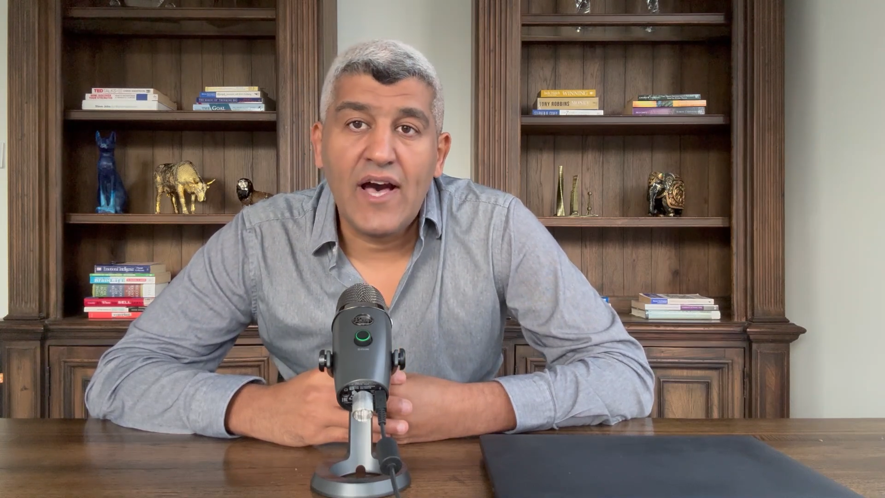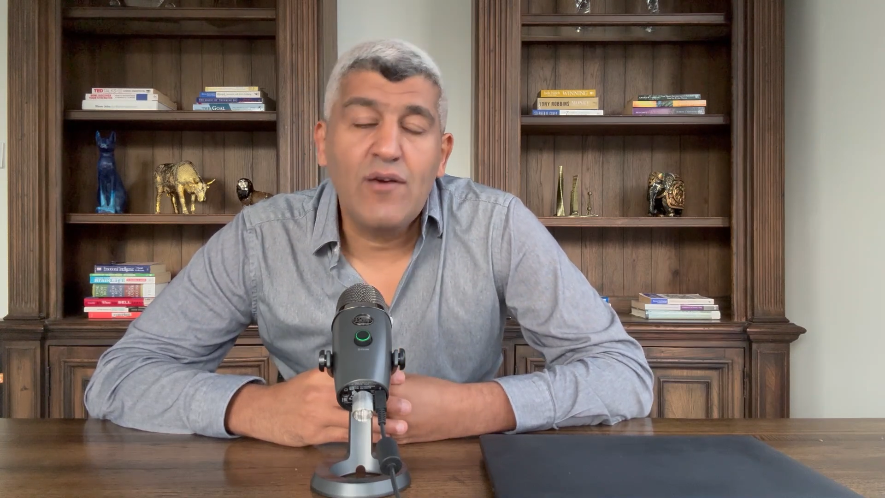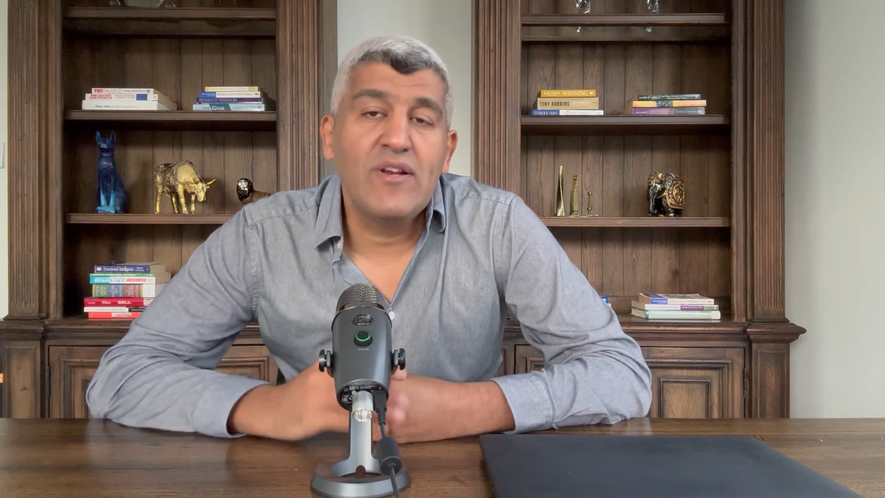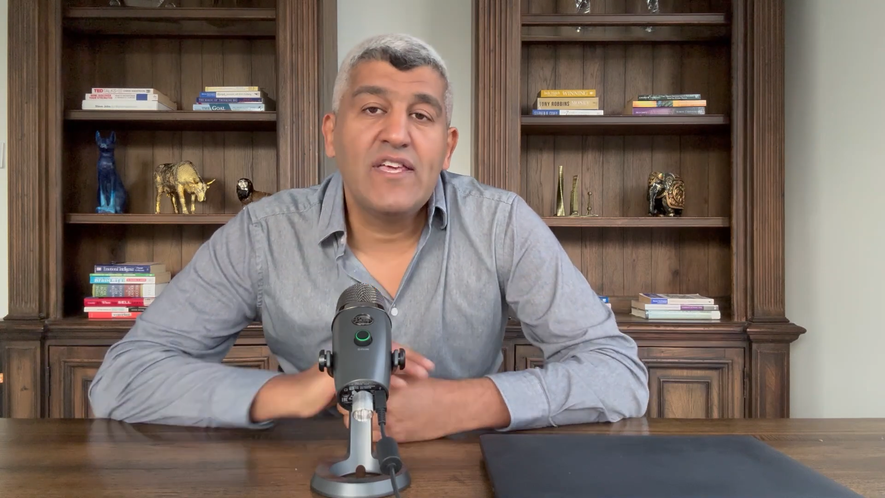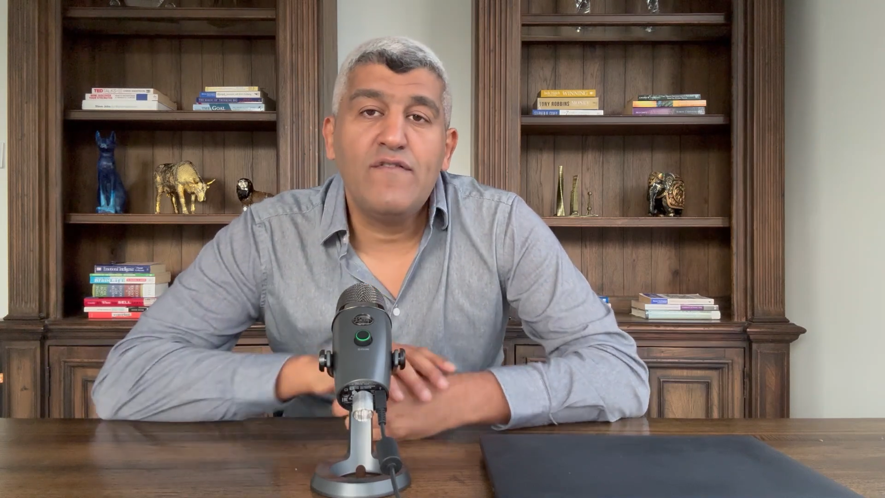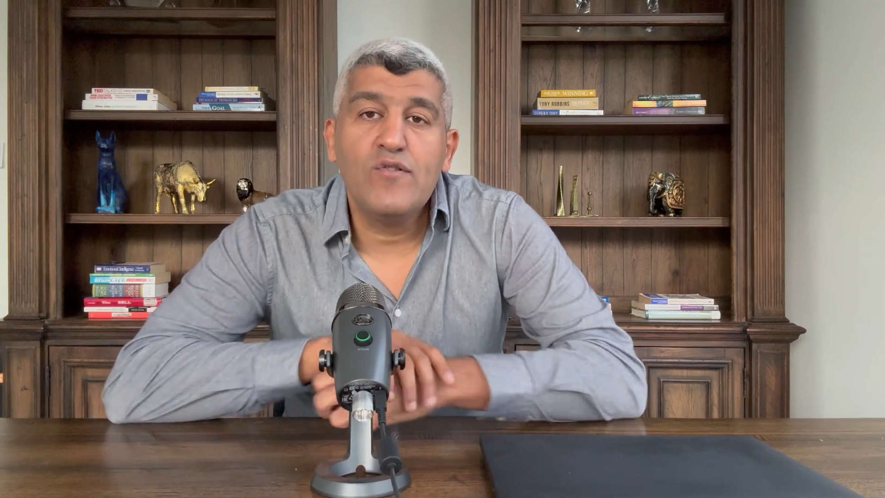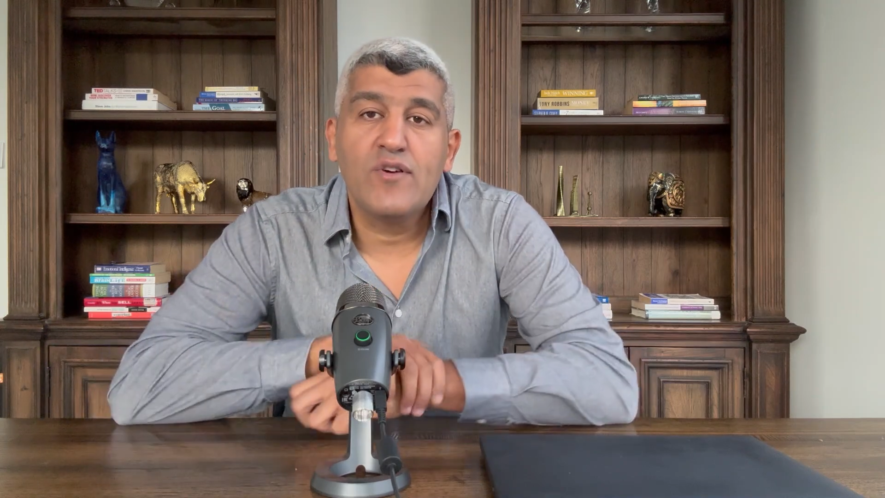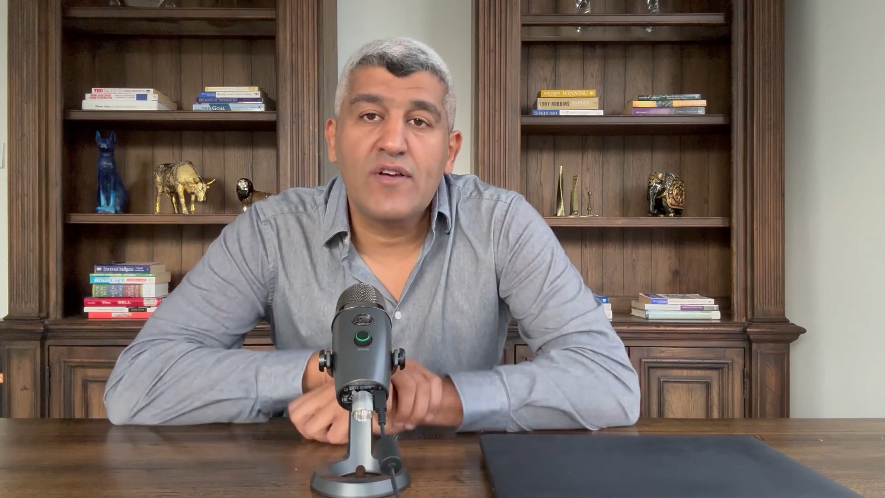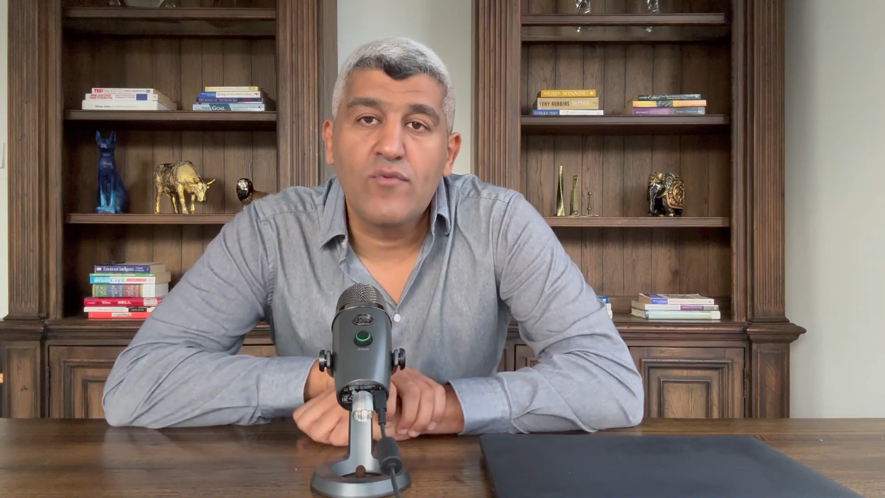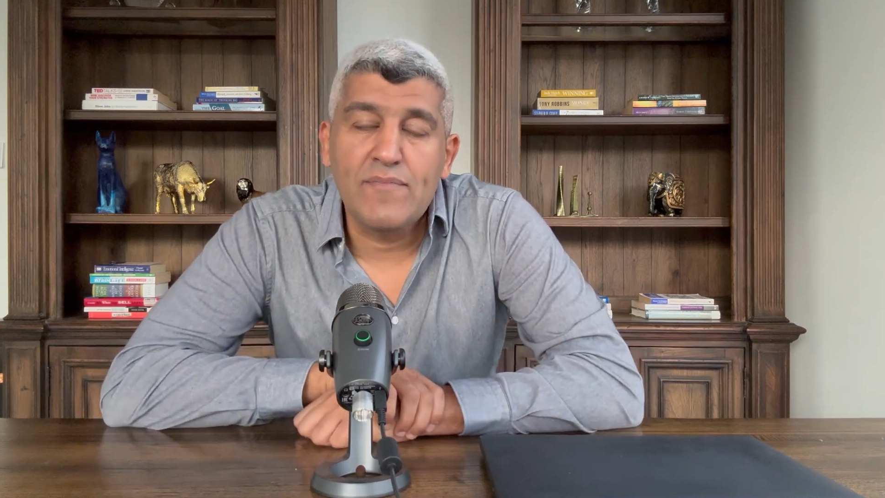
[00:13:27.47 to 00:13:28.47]
I will give
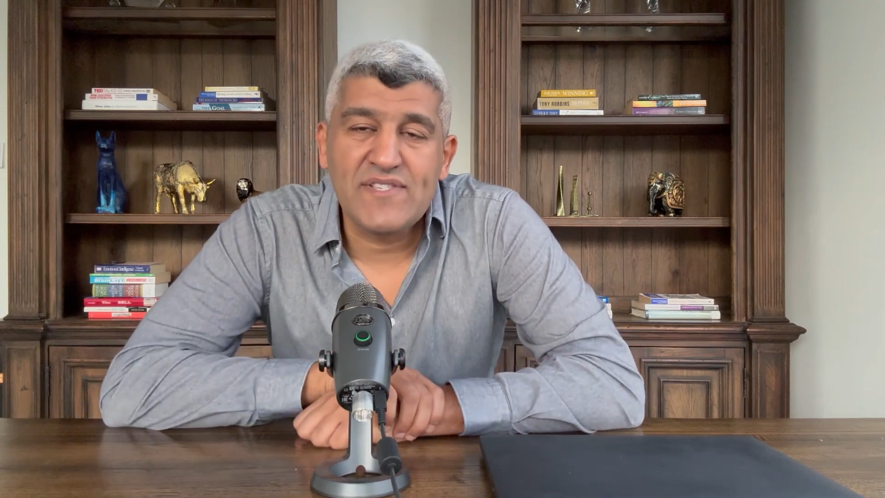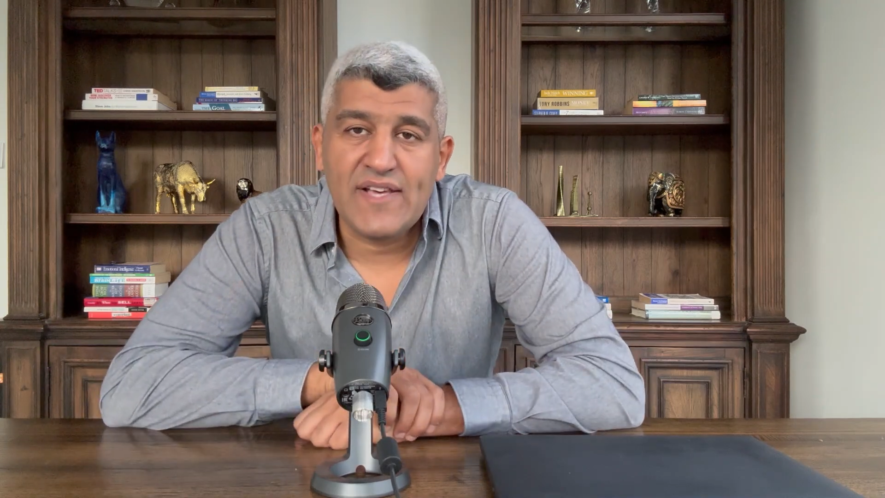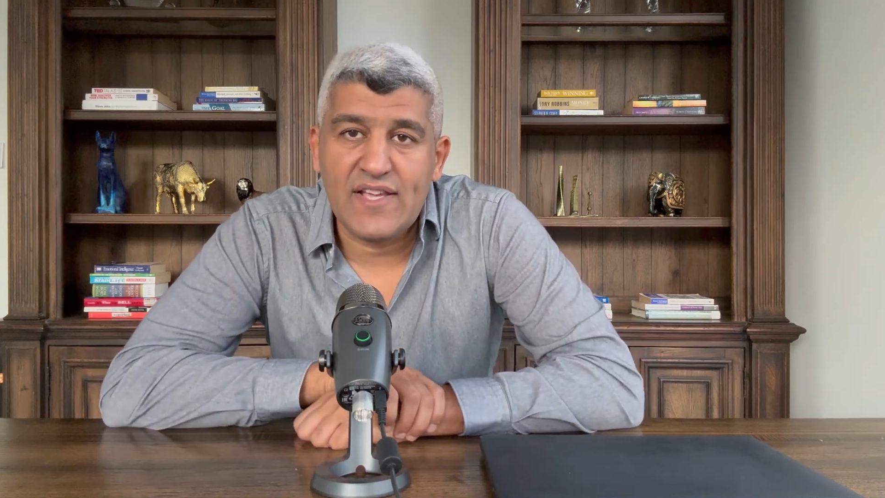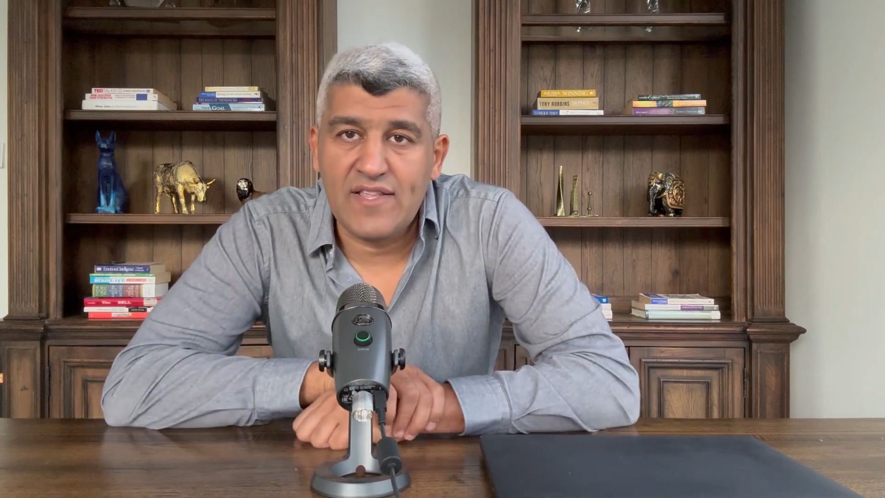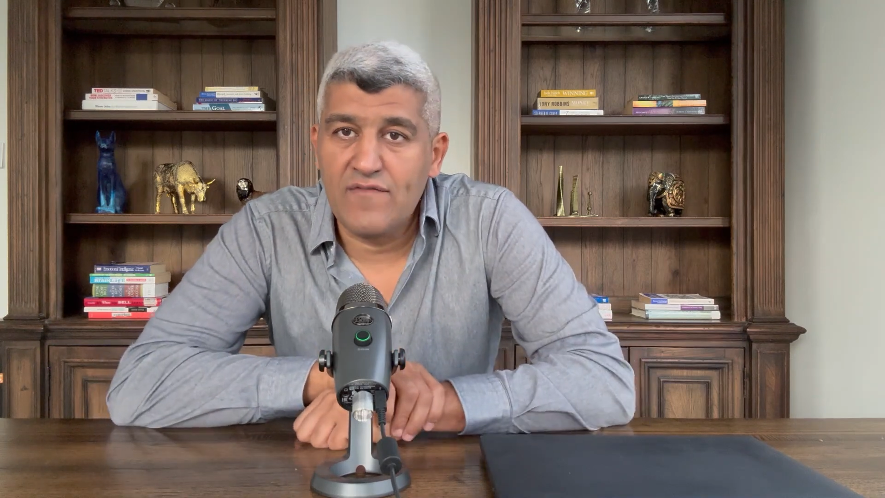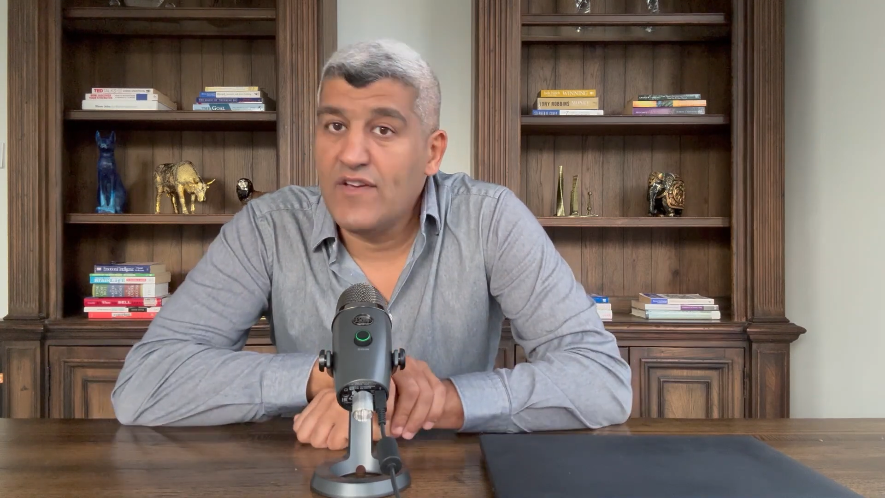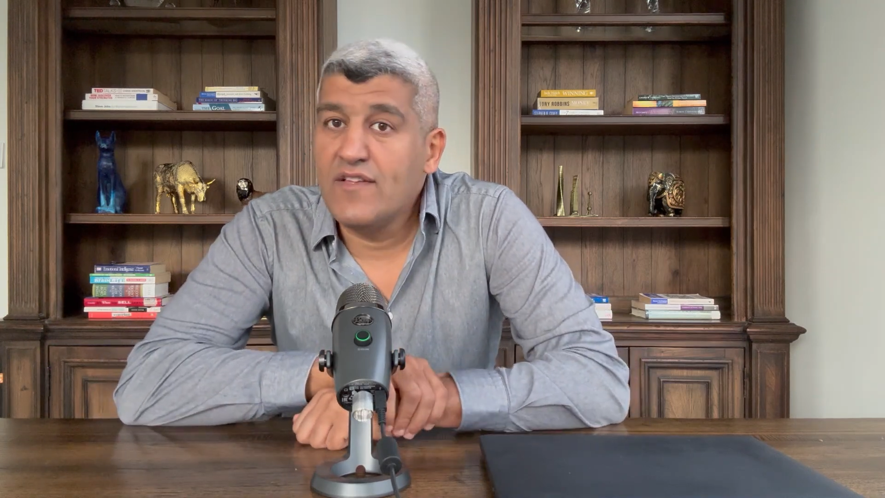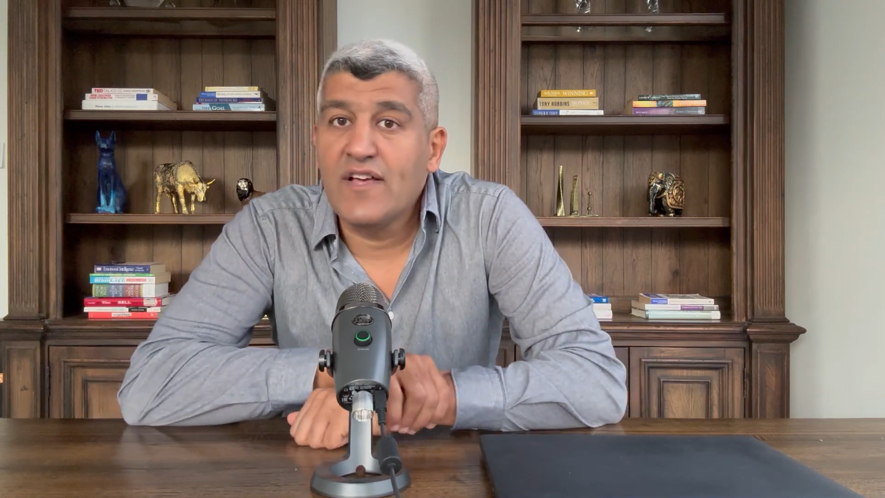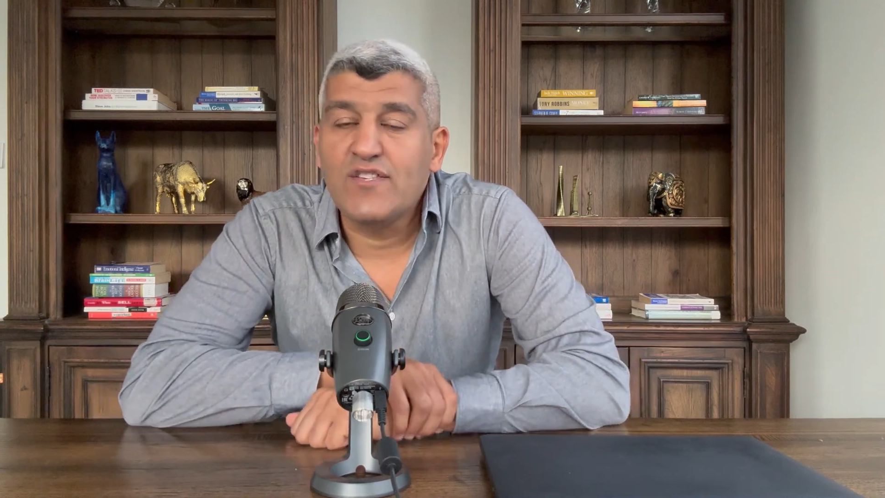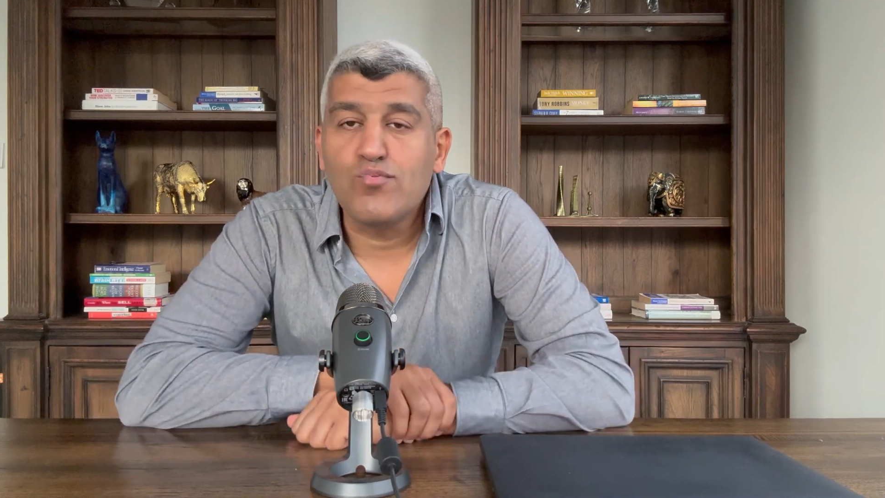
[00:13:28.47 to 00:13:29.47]
you a website, a
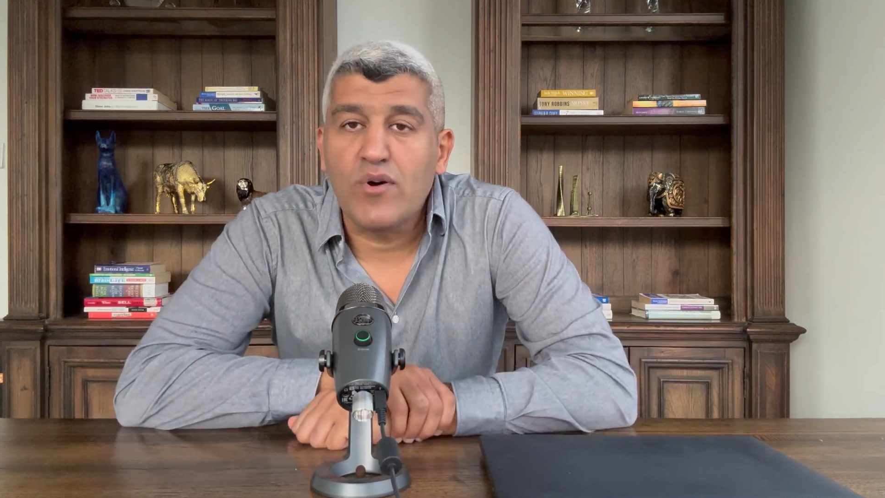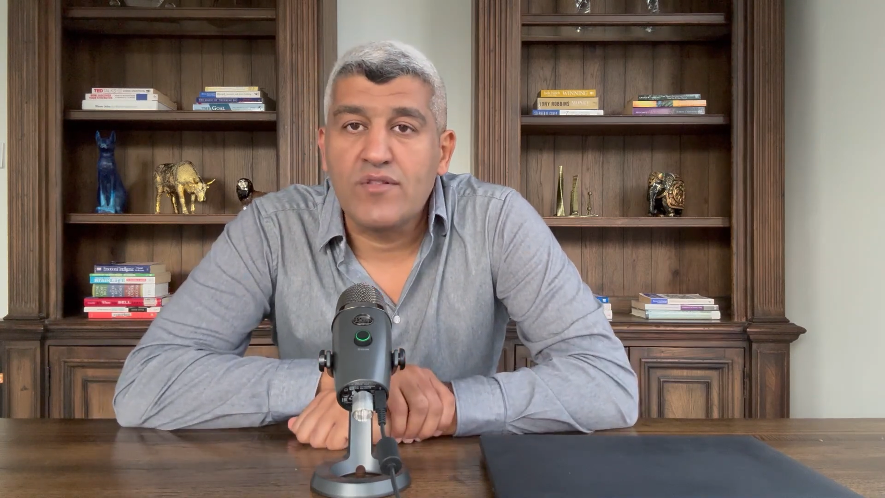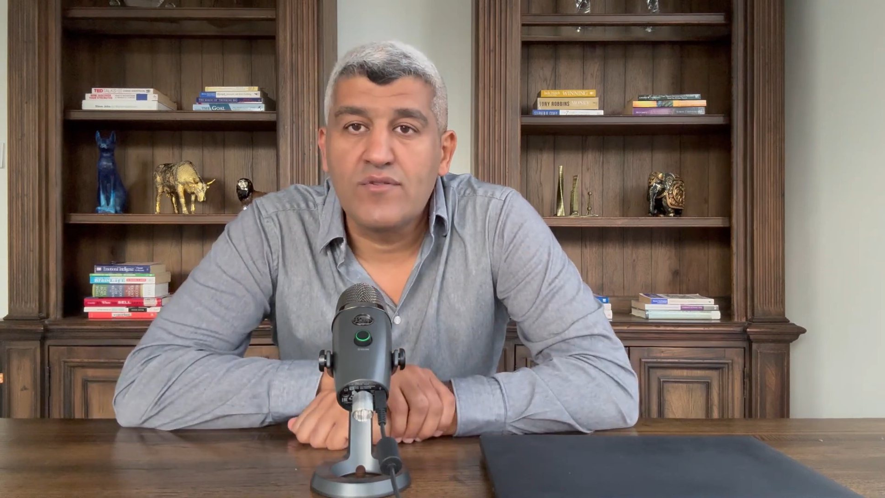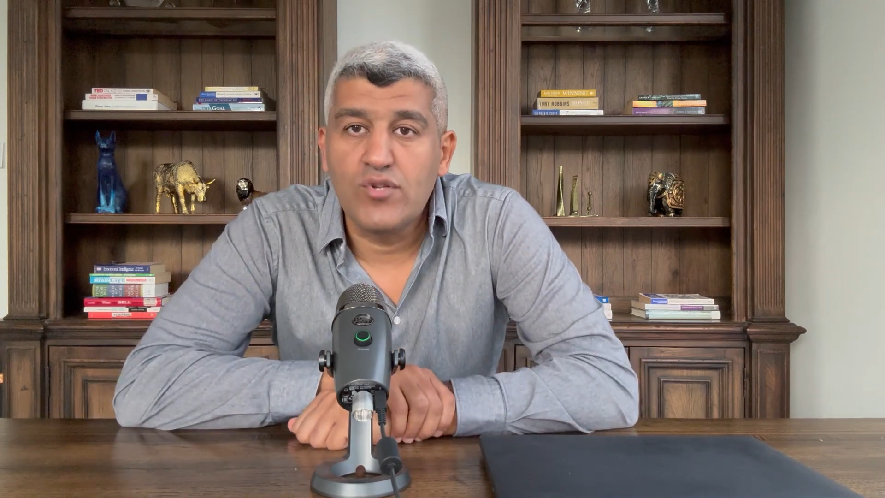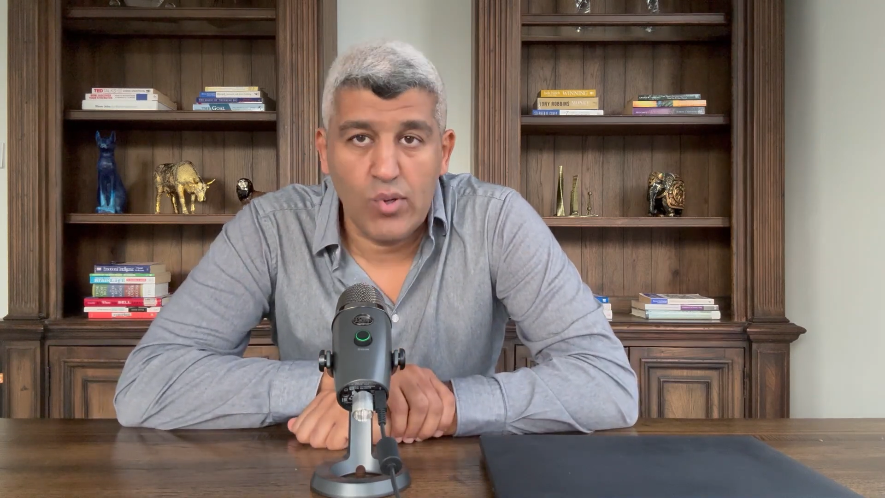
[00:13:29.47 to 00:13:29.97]
very nice one.